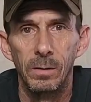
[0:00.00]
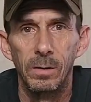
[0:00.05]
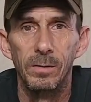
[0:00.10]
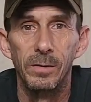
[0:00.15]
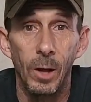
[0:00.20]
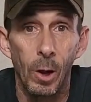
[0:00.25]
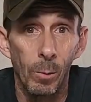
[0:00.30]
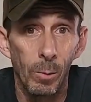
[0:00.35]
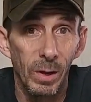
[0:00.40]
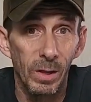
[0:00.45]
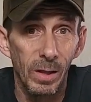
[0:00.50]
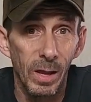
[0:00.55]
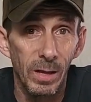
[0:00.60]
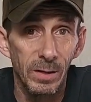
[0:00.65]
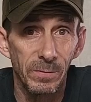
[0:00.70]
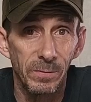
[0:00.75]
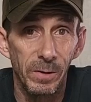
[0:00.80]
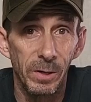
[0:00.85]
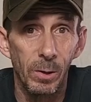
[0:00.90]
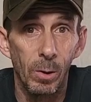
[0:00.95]
Now in my
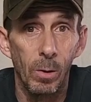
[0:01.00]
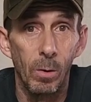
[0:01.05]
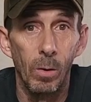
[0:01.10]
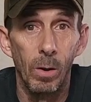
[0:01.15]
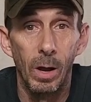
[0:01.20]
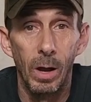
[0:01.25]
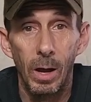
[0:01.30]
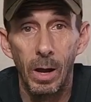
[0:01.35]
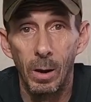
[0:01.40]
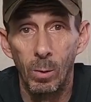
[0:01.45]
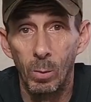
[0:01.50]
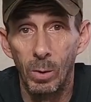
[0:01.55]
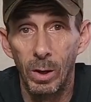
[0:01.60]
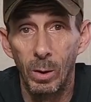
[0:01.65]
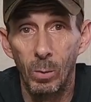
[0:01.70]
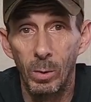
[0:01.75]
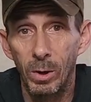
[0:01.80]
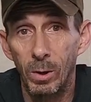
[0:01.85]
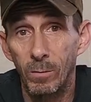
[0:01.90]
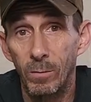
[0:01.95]
last video, when I
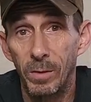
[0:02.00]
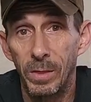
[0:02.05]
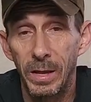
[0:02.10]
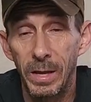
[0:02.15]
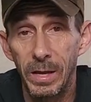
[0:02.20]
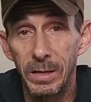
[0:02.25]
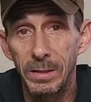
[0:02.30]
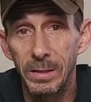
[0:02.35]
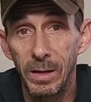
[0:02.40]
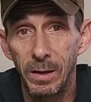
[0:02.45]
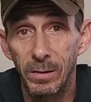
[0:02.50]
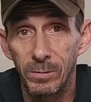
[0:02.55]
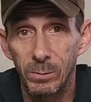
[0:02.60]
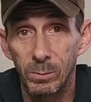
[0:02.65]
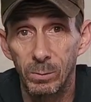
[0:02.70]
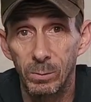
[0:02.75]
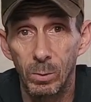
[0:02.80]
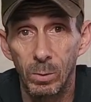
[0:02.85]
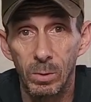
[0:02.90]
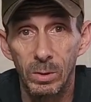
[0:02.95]
went over the ATF's
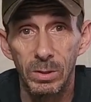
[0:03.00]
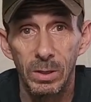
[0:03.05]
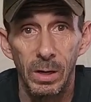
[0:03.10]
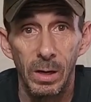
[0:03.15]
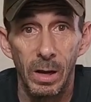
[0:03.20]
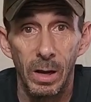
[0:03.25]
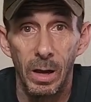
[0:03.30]
rules,